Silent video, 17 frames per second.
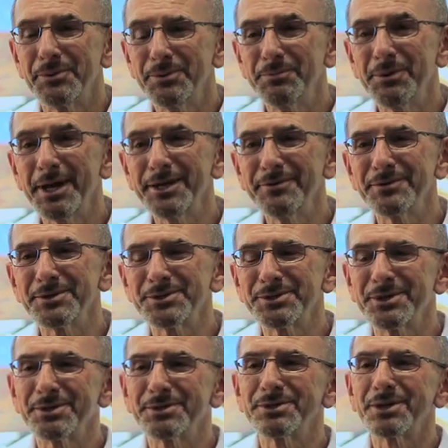The pavers
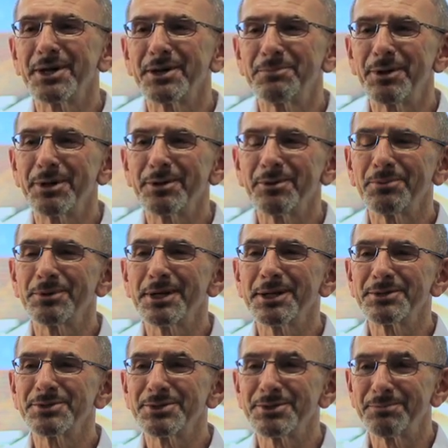that uh, Boral
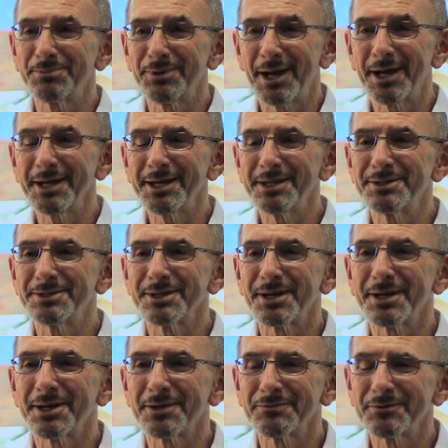Bricks supplied
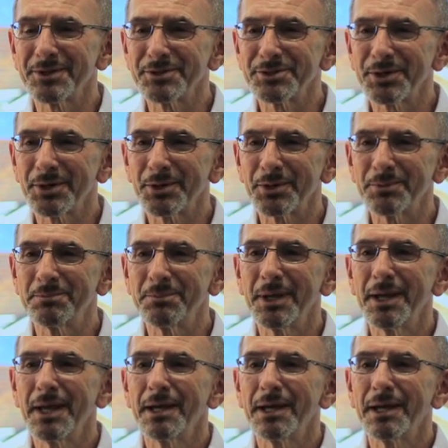uh, for this home